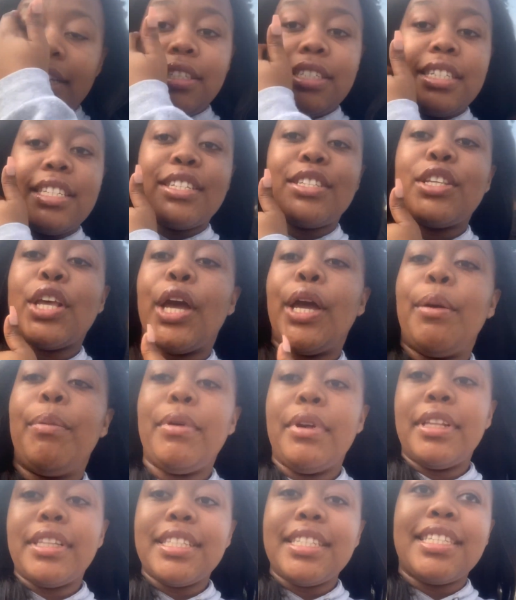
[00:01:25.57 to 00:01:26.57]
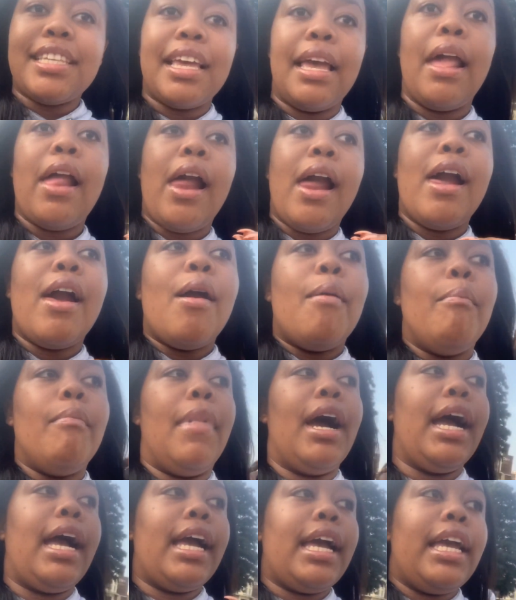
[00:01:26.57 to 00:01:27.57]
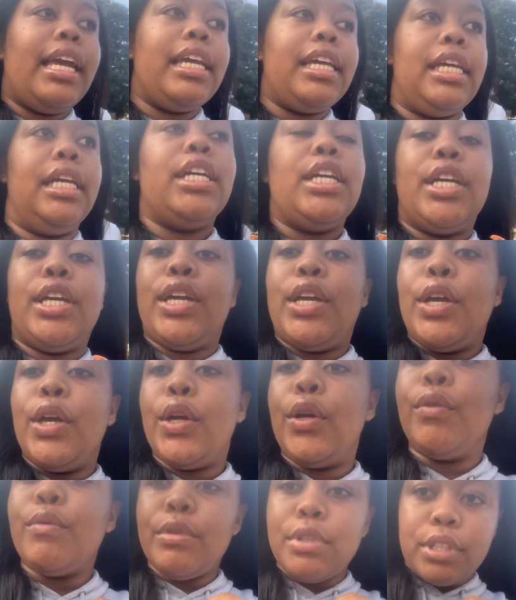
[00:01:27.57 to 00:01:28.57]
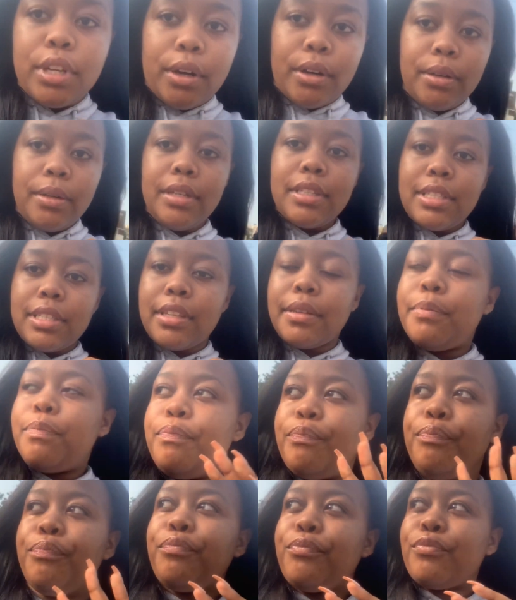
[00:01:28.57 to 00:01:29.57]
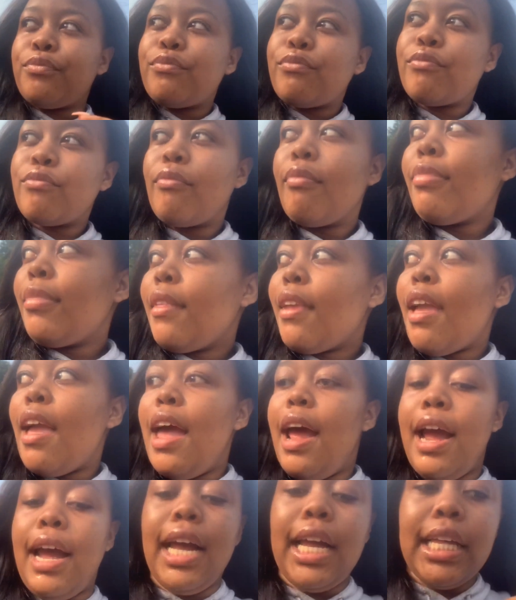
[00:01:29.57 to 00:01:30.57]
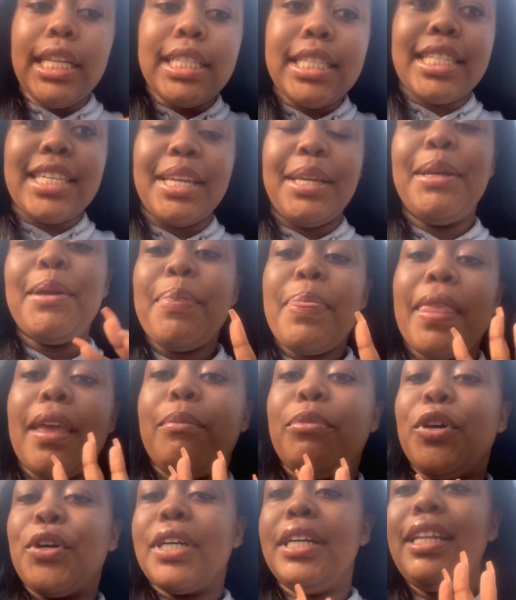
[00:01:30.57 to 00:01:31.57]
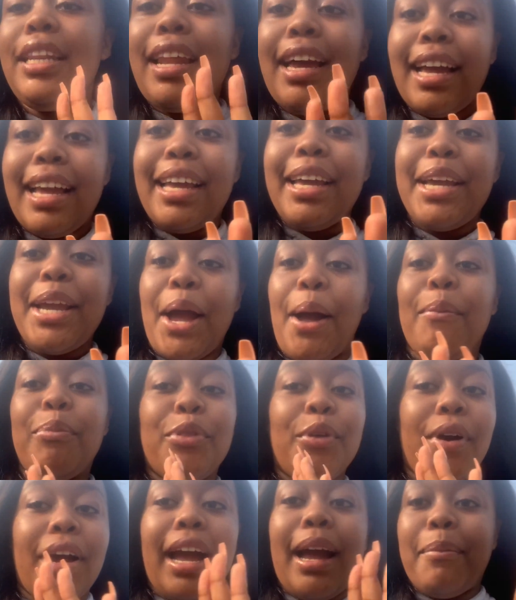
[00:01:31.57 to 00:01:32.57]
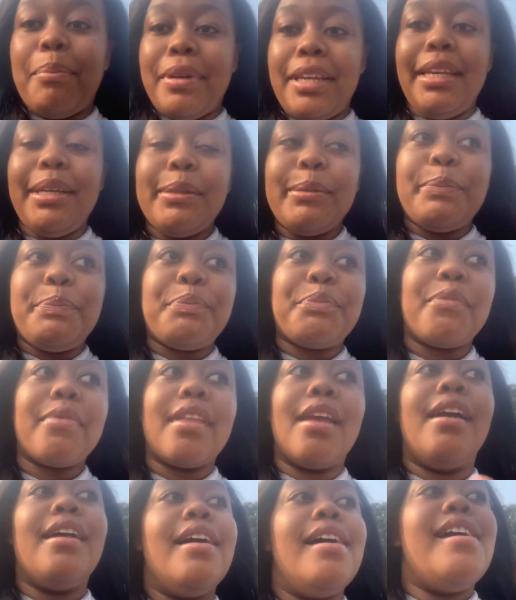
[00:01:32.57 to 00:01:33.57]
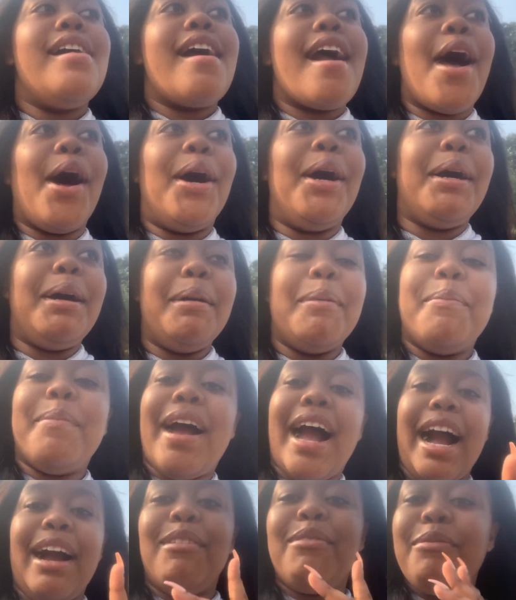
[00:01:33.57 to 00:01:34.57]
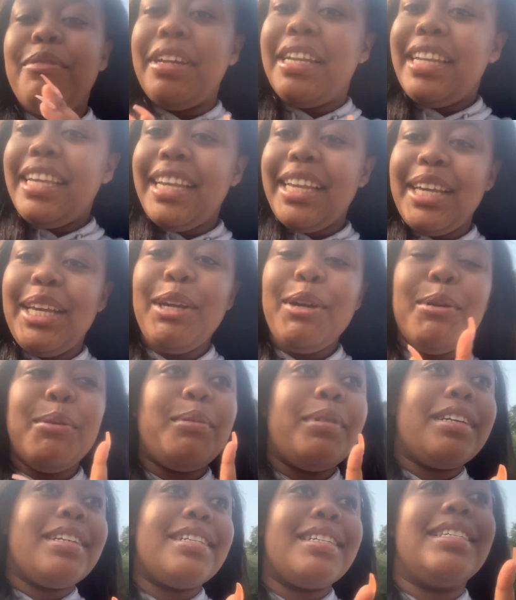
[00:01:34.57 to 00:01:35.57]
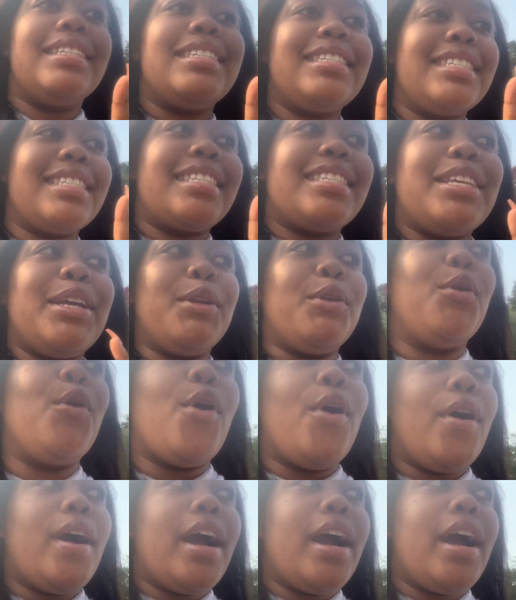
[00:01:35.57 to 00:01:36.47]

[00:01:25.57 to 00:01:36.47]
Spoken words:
just opened my results, and I'm not gonna lie, I'm not happy. I really was not